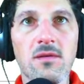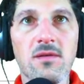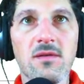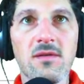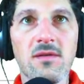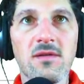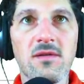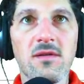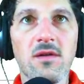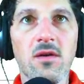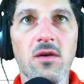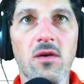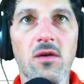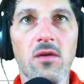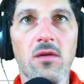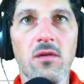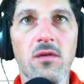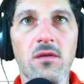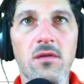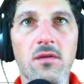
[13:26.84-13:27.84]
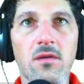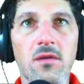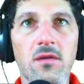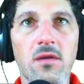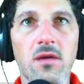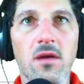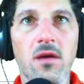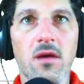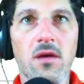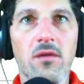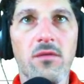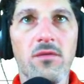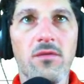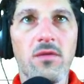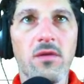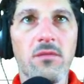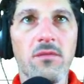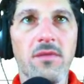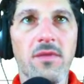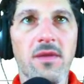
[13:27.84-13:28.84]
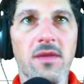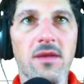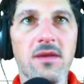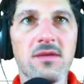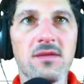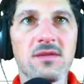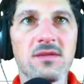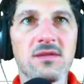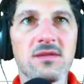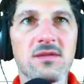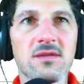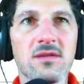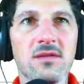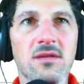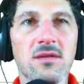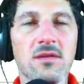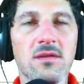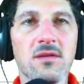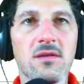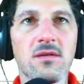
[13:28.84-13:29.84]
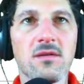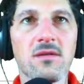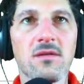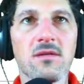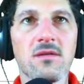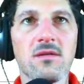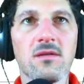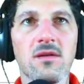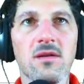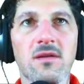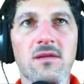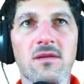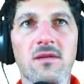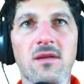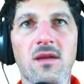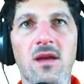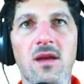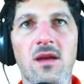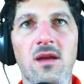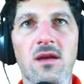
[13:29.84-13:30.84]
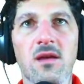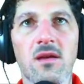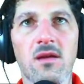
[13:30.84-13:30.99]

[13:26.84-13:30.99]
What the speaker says: so from this, so let's say